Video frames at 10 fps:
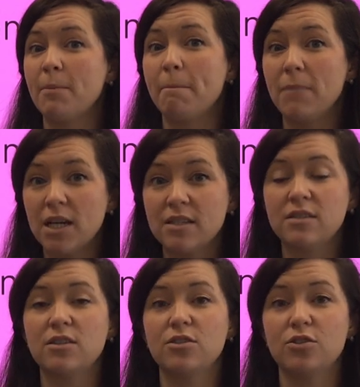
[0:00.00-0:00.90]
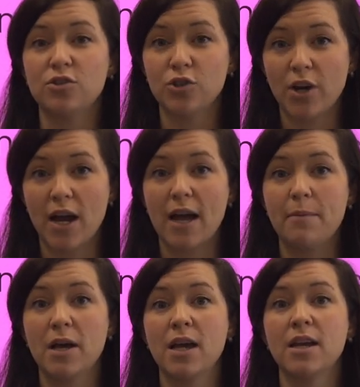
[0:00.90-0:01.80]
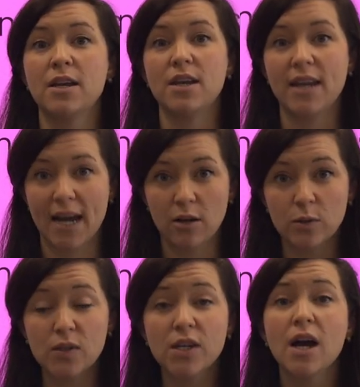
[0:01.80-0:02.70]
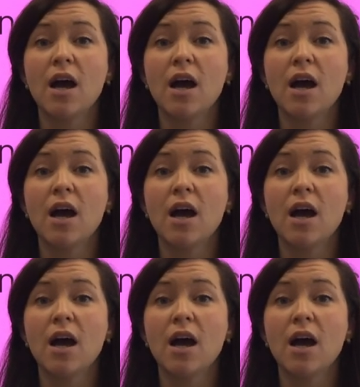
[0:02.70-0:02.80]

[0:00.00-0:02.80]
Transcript: must describe nouns.